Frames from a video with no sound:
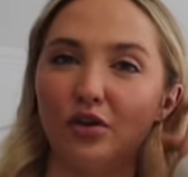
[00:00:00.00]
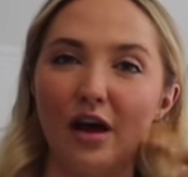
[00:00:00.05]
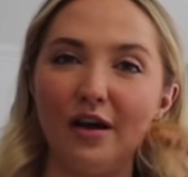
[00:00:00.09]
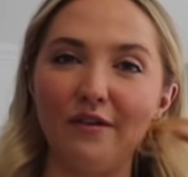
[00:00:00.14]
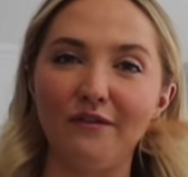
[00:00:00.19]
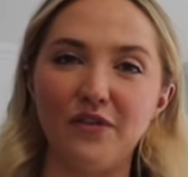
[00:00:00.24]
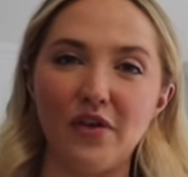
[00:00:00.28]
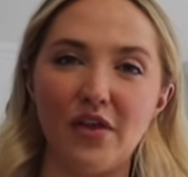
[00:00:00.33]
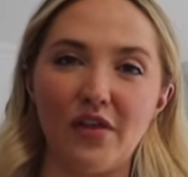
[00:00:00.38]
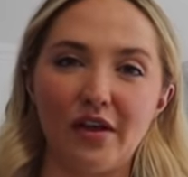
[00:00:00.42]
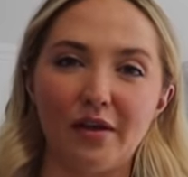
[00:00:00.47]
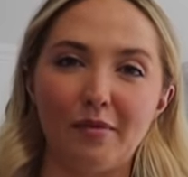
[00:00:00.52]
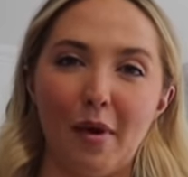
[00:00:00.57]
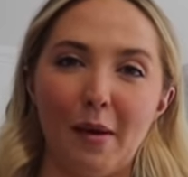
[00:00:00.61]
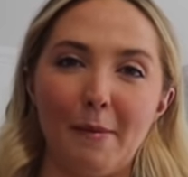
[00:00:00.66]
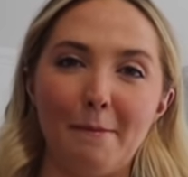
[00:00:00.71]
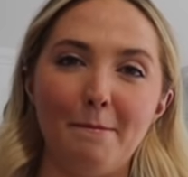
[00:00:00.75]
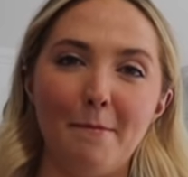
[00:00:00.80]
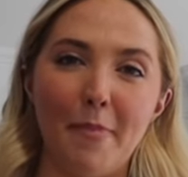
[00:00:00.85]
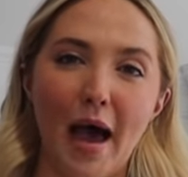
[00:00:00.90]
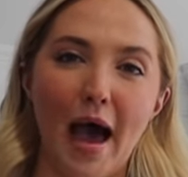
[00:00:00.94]
not feeling my
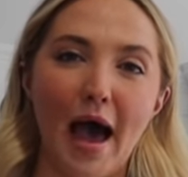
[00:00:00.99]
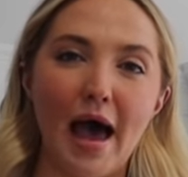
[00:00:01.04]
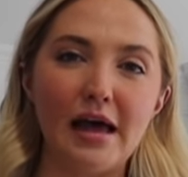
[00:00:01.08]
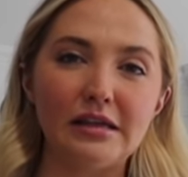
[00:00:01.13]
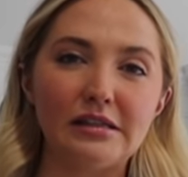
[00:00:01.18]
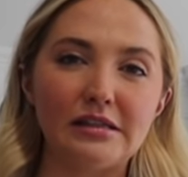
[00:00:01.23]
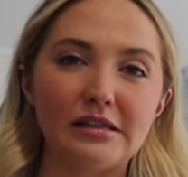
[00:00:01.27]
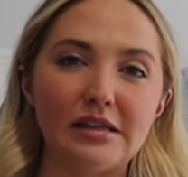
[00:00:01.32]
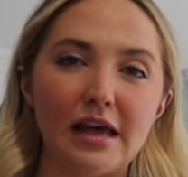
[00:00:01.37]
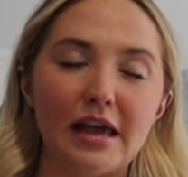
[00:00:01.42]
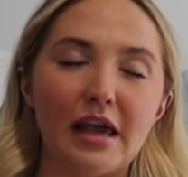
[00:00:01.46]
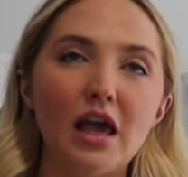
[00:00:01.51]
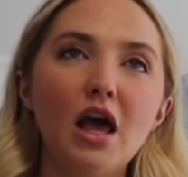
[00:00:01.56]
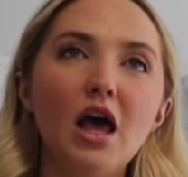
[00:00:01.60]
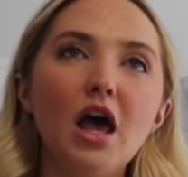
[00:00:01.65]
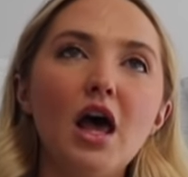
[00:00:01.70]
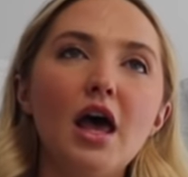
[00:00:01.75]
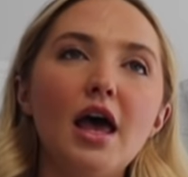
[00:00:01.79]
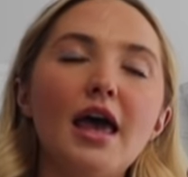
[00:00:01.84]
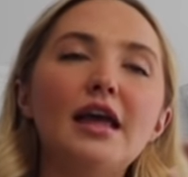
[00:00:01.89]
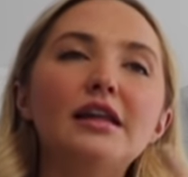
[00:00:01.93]
best. Like,
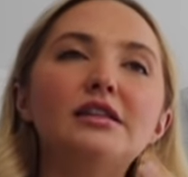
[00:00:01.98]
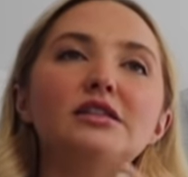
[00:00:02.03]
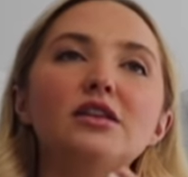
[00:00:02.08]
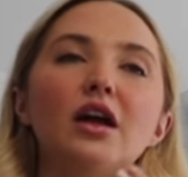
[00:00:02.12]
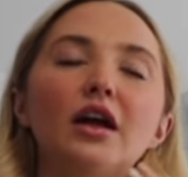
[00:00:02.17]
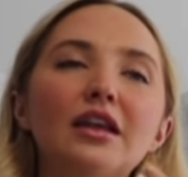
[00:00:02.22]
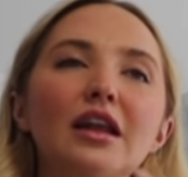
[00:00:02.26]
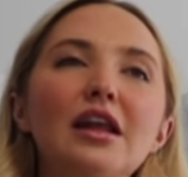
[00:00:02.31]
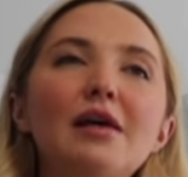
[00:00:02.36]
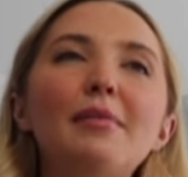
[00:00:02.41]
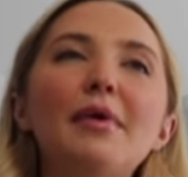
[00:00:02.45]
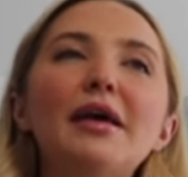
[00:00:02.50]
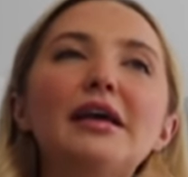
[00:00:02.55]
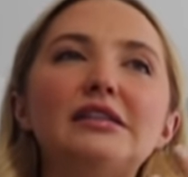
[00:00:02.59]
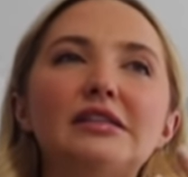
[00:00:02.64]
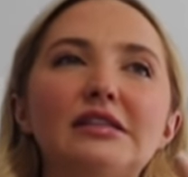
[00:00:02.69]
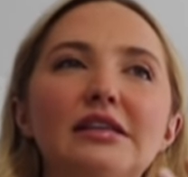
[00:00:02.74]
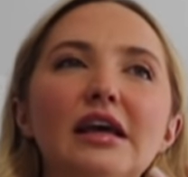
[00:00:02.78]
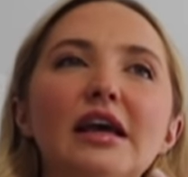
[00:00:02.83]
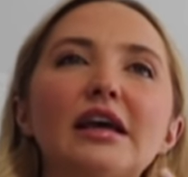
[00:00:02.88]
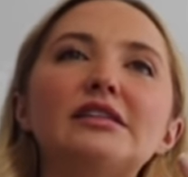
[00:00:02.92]
it's not that I'm like
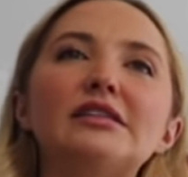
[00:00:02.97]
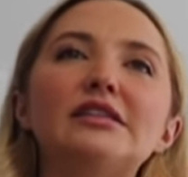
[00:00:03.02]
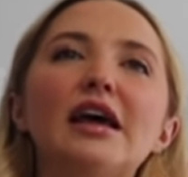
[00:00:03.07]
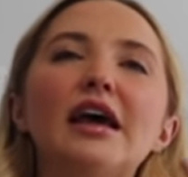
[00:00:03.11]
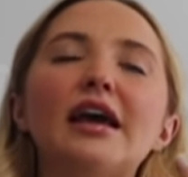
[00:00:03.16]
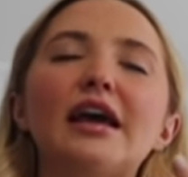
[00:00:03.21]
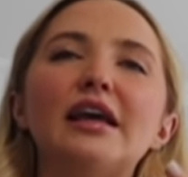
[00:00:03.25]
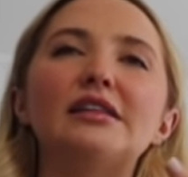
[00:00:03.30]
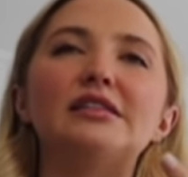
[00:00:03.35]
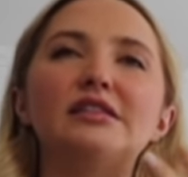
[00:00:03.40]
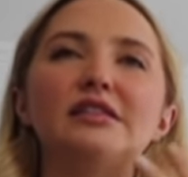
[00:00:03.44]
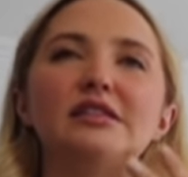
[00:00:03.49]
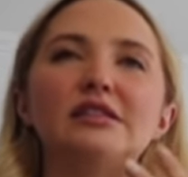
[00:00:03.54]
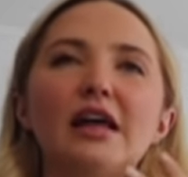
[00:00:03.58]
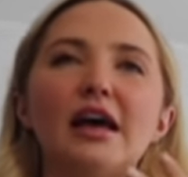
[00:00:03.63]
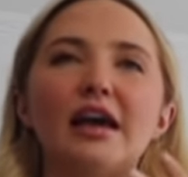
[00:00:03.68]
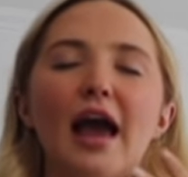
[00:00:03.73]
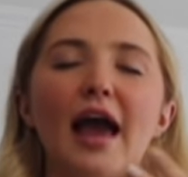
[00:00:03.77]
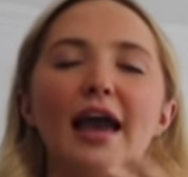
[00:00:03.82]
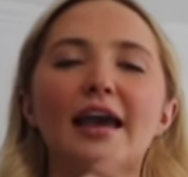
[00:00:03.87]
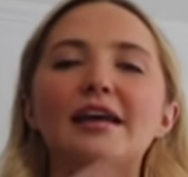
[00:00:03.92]
sick sick, it's
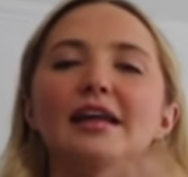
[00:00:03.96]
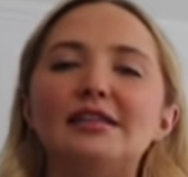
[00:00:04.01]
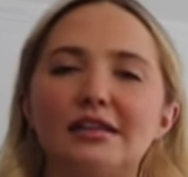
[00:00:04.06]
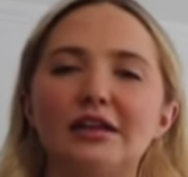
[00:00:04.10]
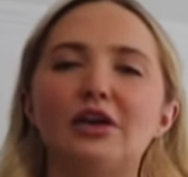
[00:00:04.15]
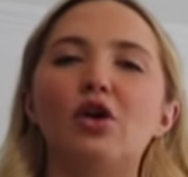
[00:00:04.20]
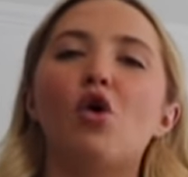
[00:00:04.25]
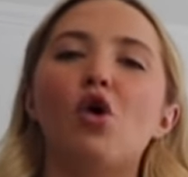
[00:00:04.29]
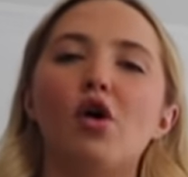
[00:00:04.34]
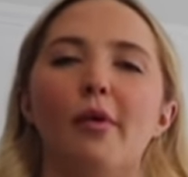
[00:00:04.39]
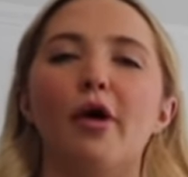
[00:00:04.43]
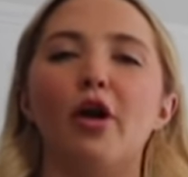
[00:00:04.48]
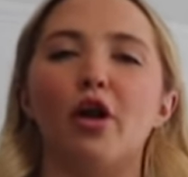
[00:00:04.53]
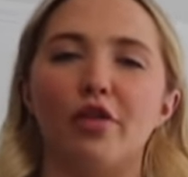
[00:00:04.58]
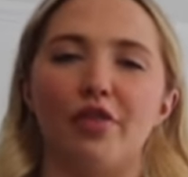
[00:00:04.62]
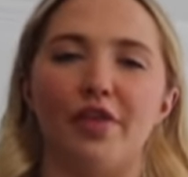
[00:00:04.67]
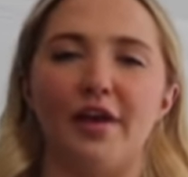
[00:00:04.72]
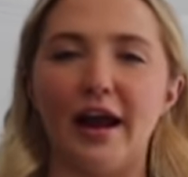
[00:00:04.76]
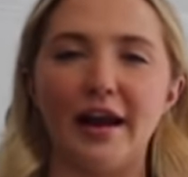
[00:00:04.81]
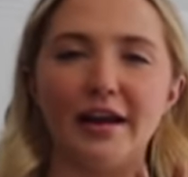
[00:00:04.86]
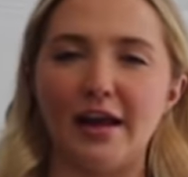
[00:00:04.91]
like, I, it's like a hormonal
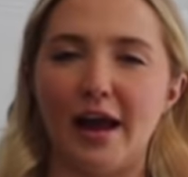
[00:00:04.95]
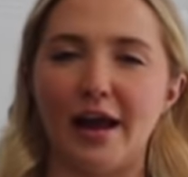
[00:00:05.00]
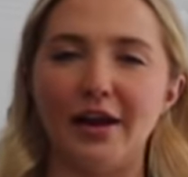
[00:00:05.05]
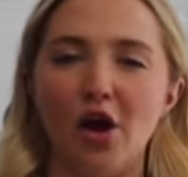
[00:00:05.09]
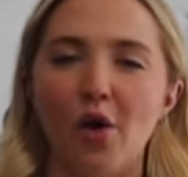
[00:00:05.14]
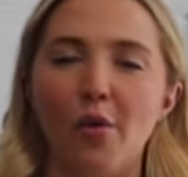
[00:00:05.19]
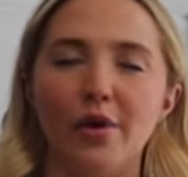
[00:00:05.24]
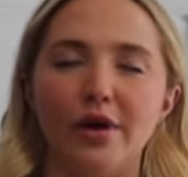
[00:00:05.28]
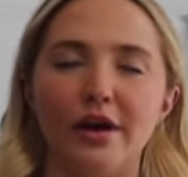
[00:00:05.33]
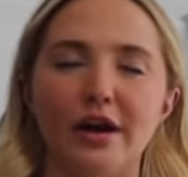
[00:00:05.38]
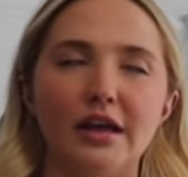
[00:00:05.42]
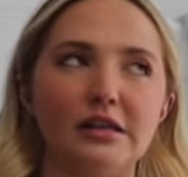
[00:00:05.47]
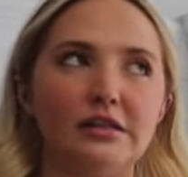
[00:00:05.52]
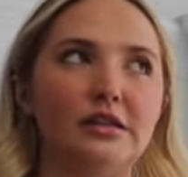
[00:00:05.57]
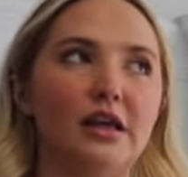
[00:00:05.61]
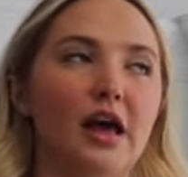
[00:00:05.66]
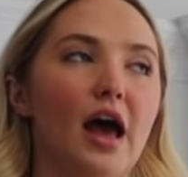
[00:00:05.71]
thing. I, I know what it is.